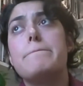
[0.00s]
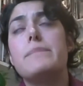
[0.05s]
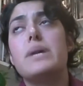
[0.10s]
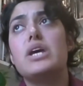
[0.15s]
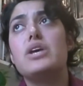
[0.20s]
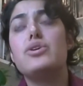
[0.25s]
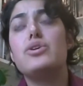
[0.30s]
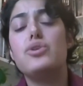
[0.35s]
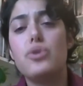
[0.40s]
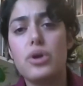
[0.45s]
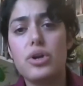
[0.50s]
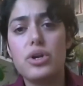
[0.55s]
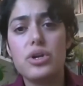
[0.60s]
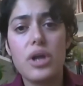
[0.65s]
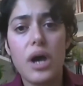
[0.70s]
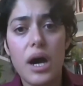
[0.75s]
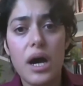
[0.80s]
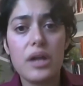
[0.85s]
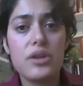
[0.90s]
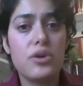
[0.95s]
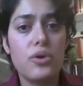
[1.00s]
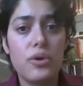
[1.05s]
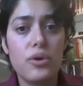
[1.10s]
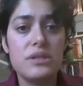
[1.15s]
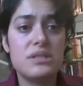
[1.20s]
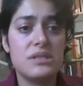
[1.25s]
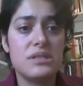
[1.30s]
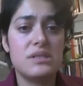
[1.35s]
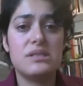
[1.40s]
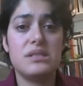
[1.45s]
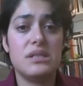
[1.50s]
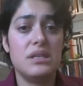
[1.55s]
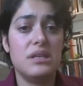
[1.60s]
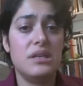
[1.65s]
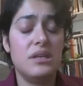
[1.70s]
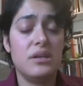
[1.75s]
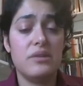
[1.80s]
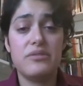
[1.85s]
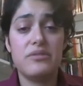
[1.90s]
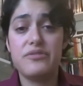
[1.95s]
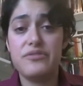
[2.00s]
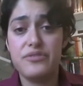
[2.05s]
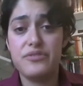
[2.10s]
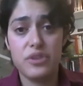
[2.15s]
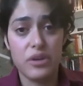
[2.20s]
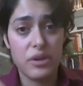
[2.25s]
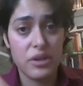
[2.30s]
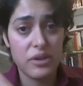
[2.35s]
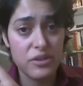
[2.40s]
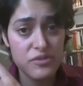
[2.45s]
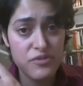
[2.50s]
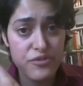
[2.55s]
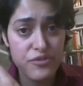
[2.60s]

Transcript: you're not going to see the